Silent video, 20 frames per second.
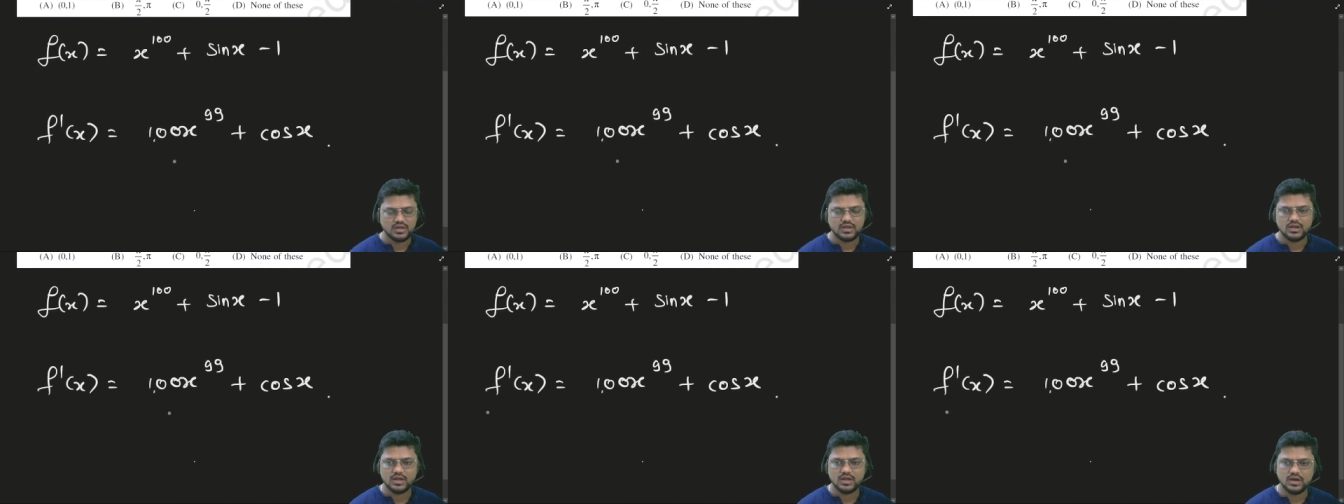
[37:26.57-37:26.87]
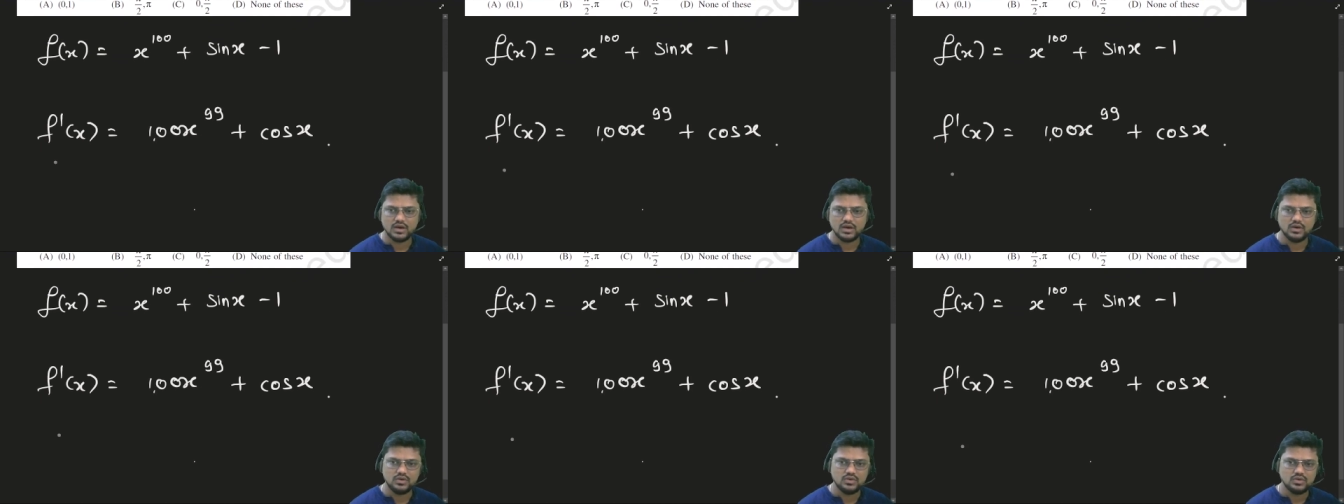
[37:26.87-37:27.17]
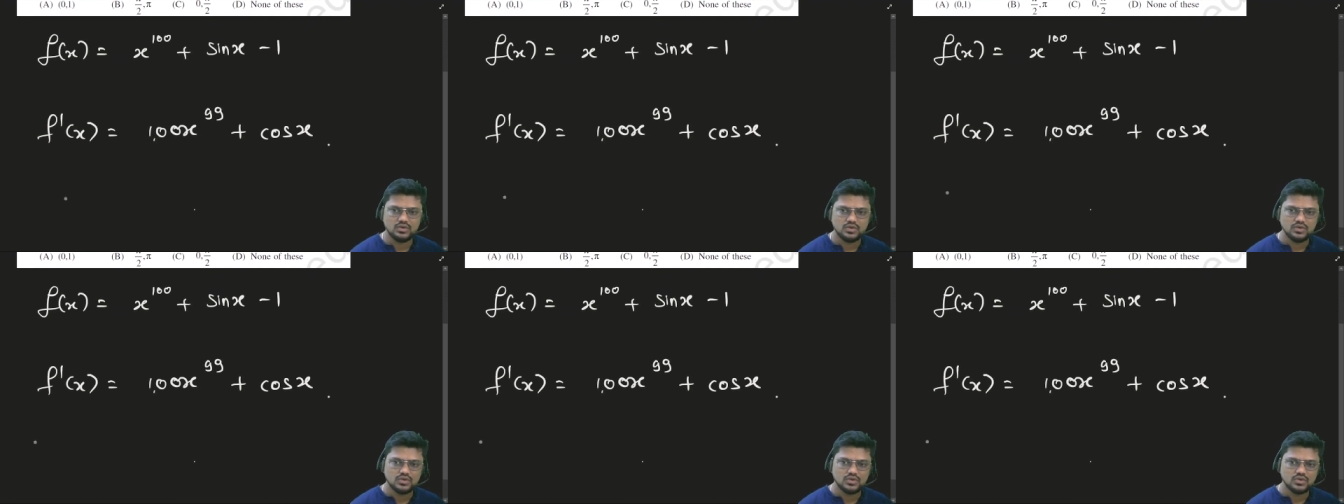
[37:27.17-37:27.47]
Now,
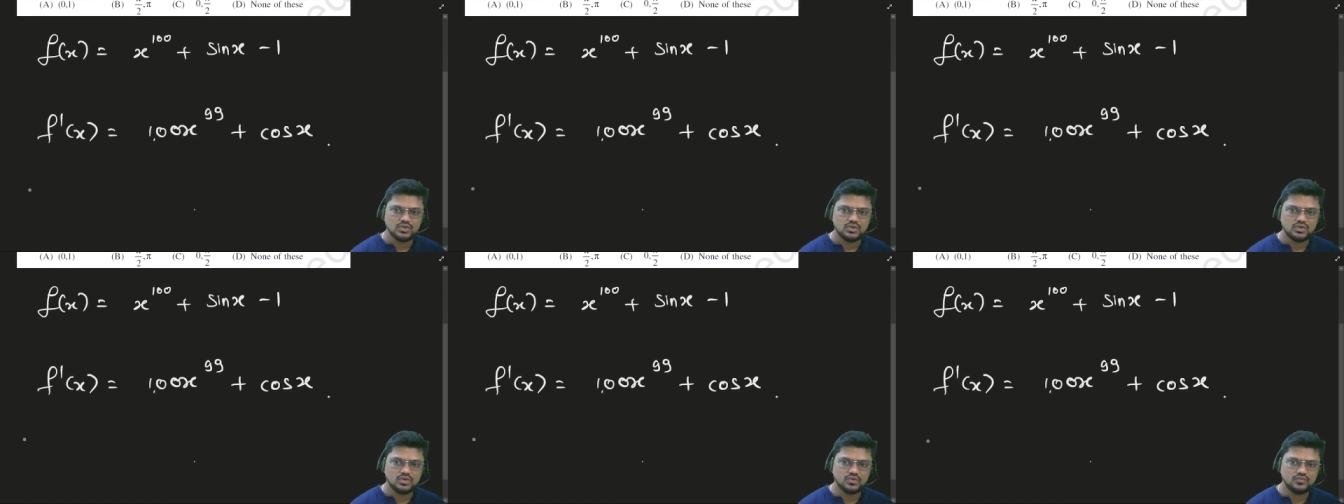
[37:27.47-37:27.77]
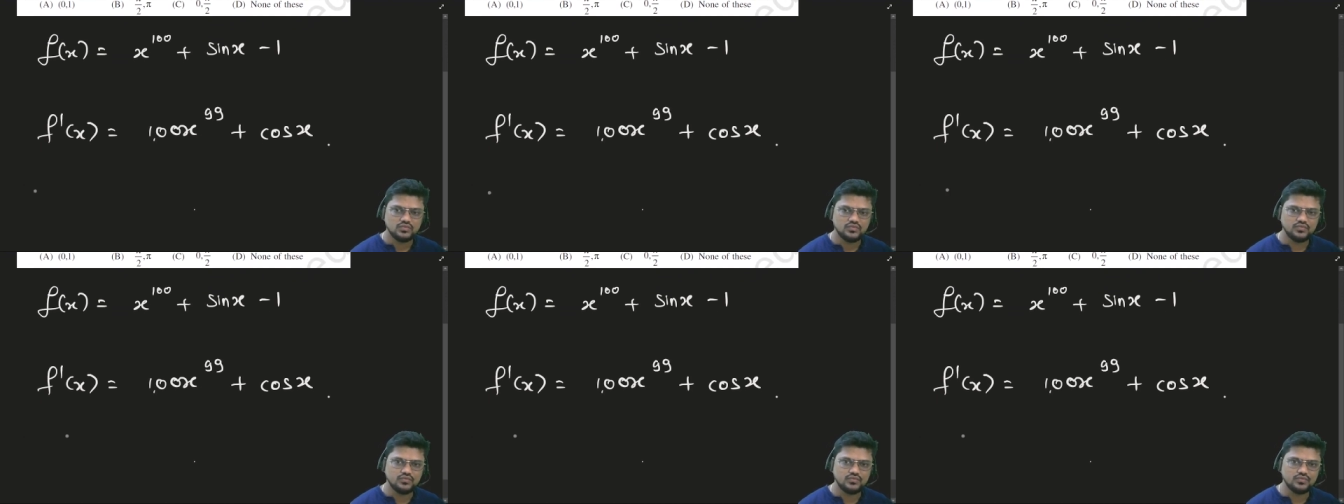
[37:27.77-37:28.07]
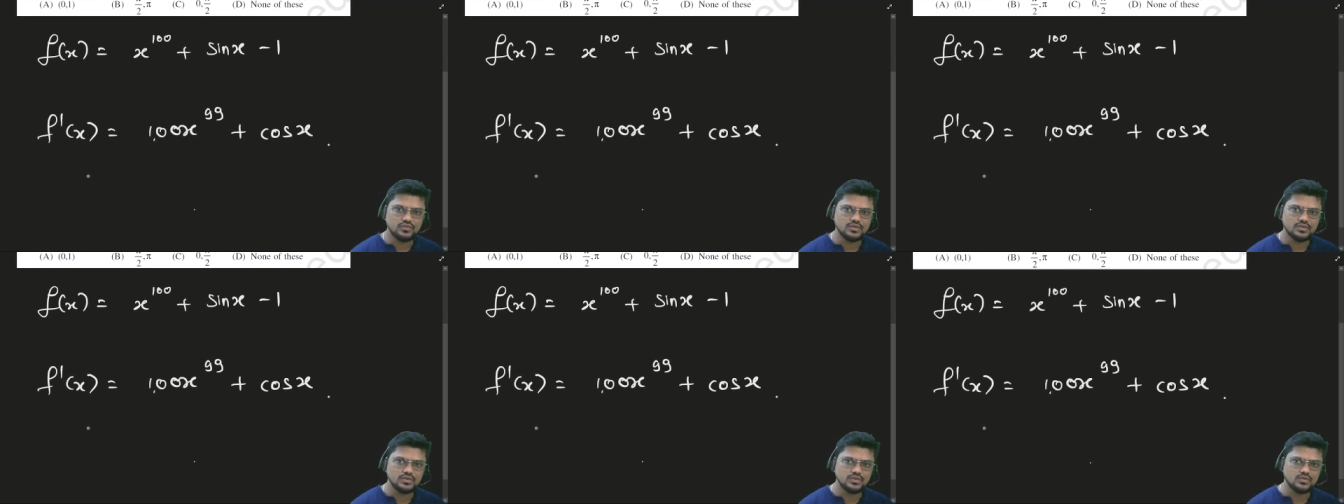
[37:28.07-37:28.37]

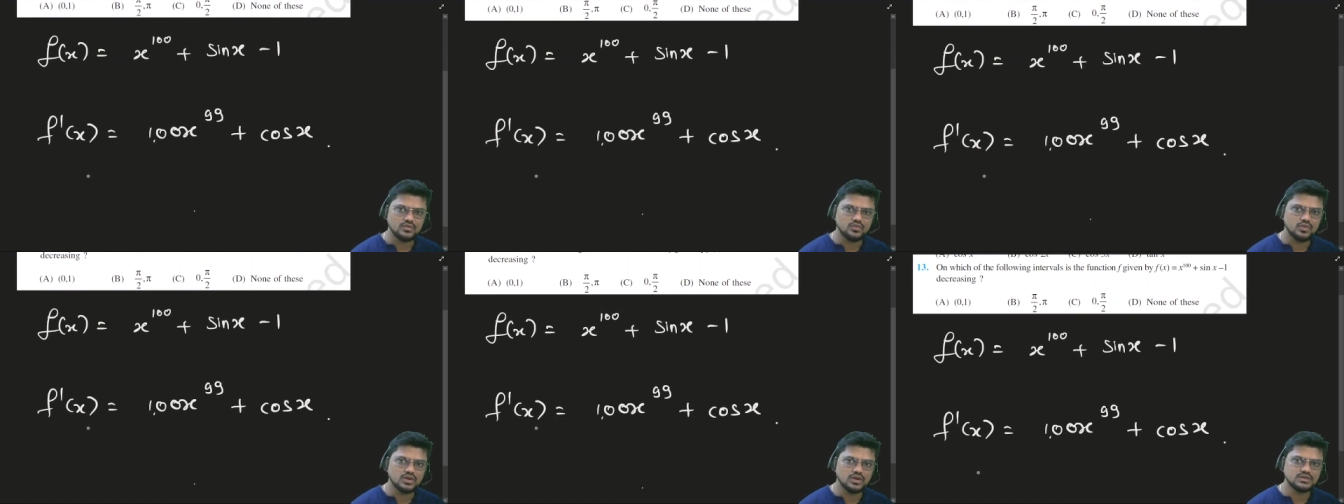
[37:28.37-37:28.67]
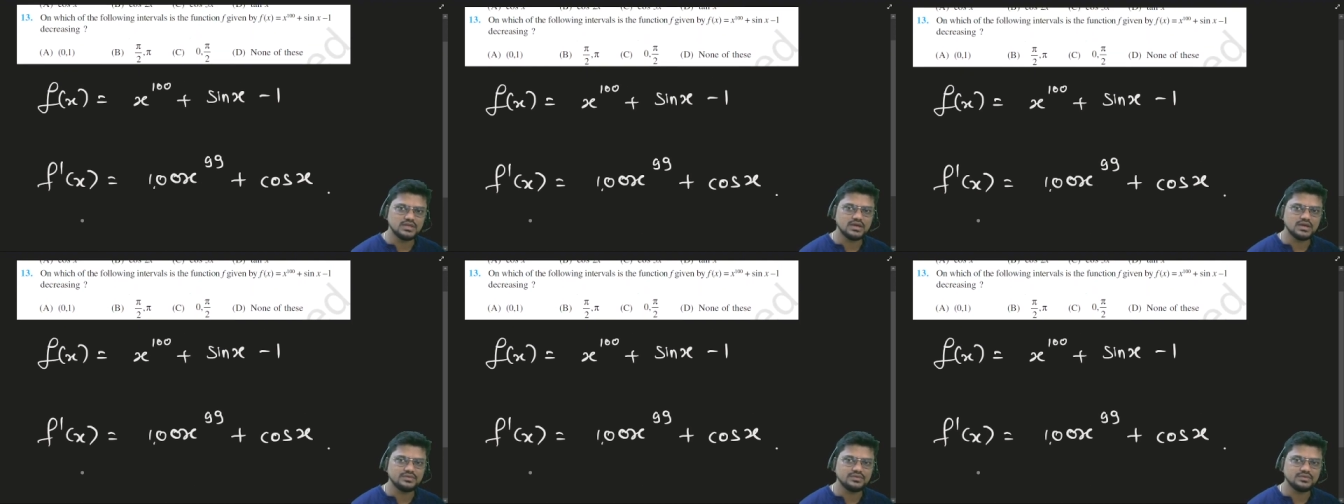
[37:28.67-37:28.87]
what they